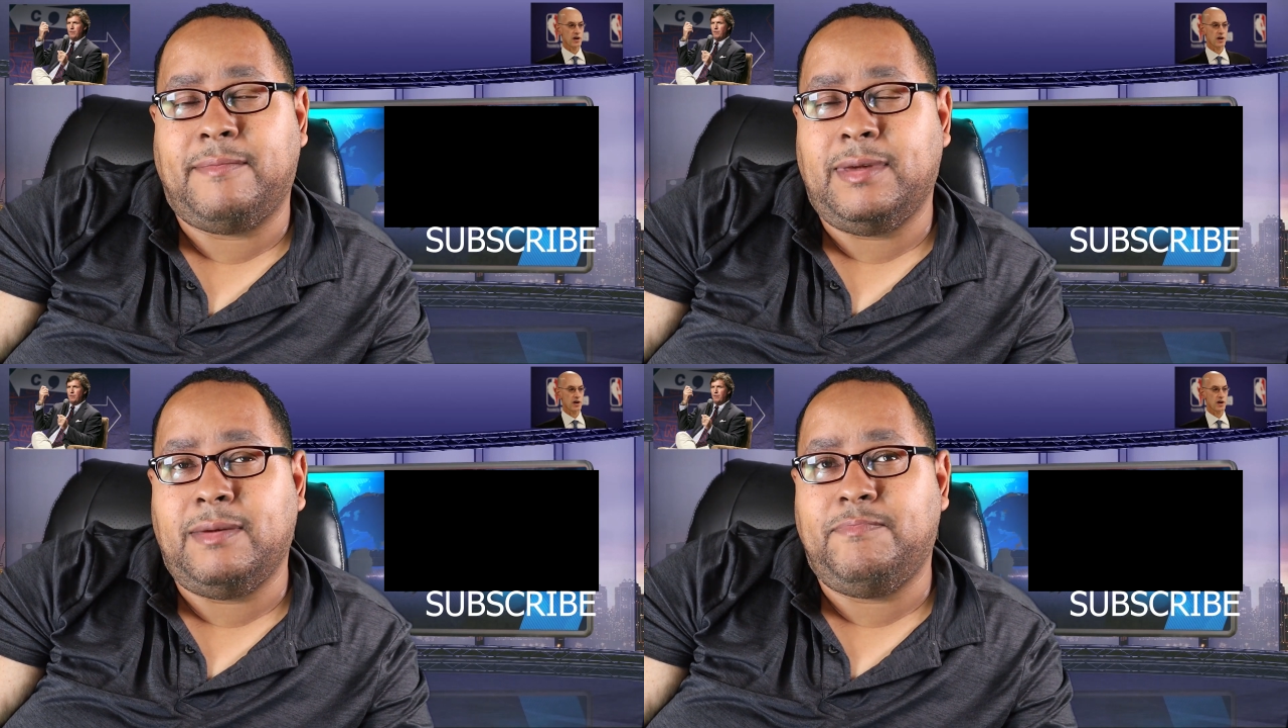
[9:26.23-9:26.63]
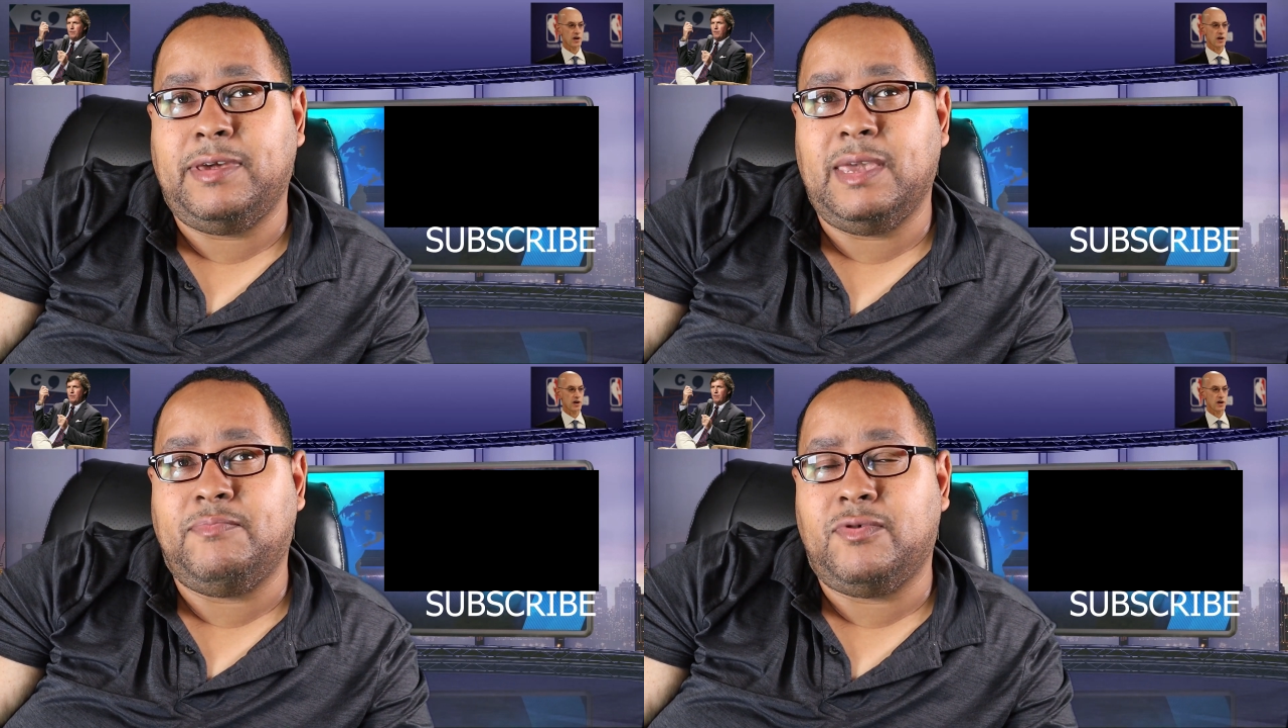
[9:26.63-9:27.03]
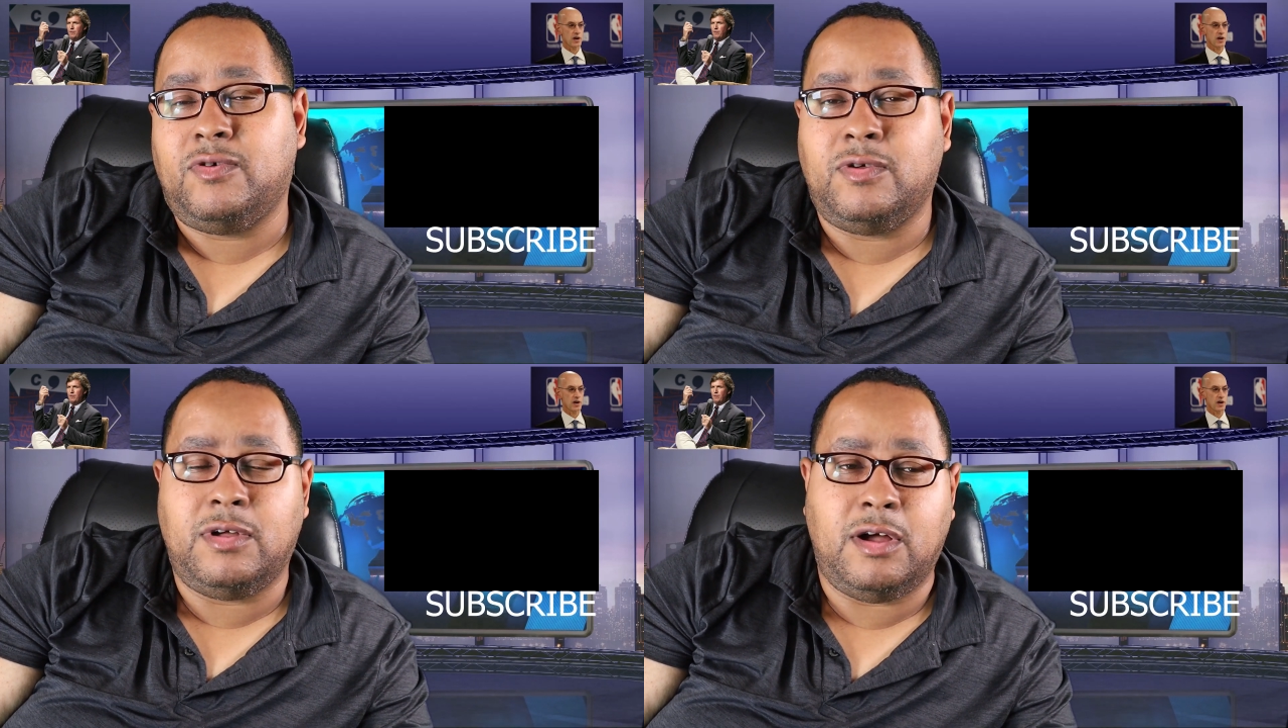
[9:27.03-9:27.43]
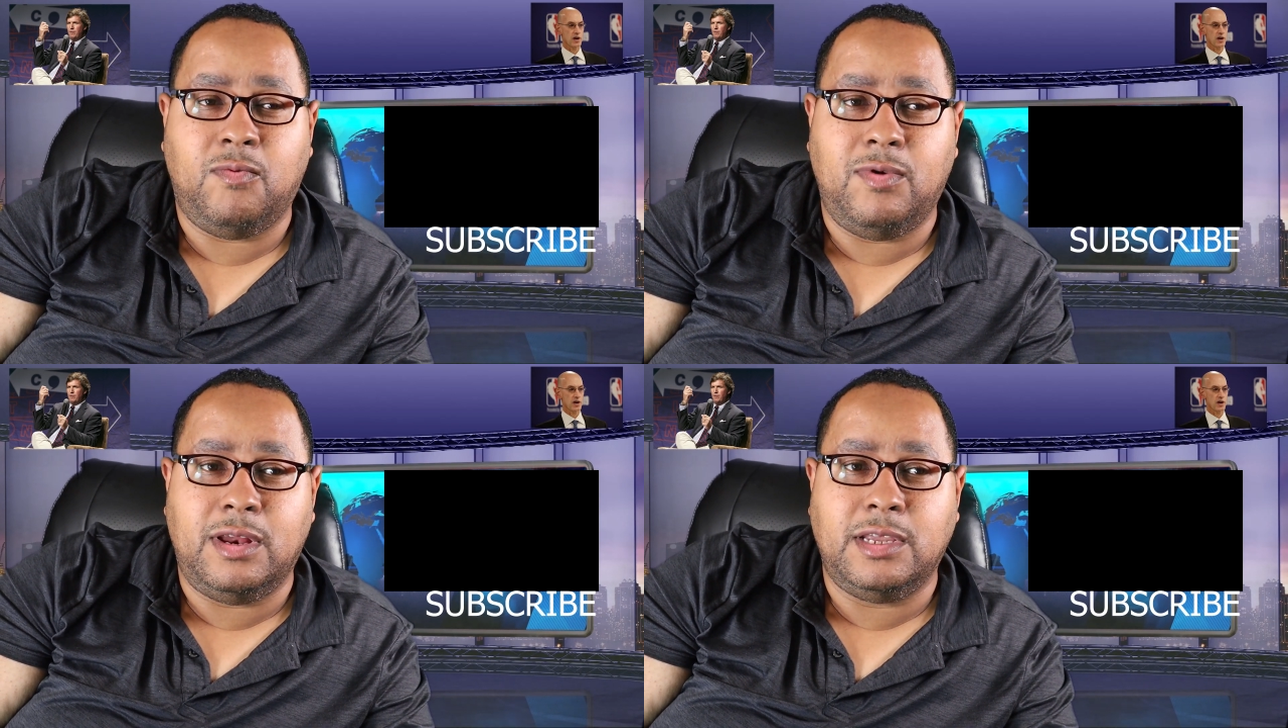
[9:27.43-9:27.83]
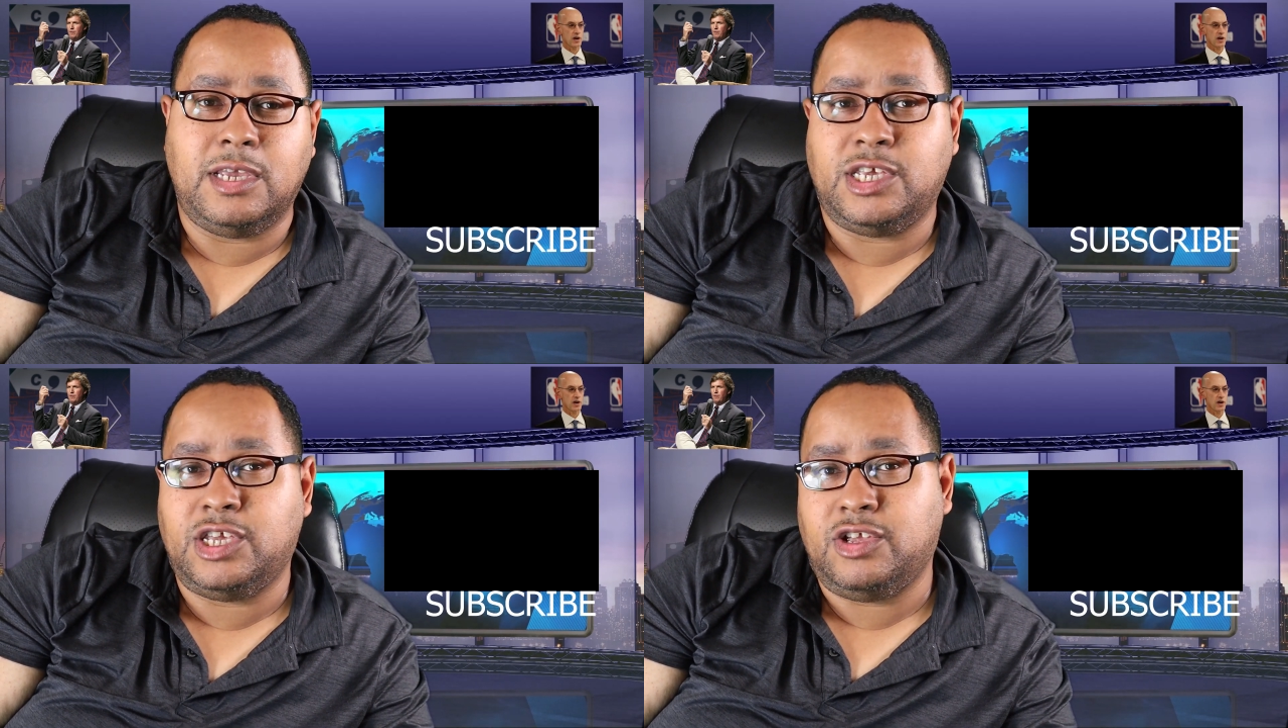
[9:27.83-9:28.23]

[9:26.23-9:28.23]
I mean, people are willing to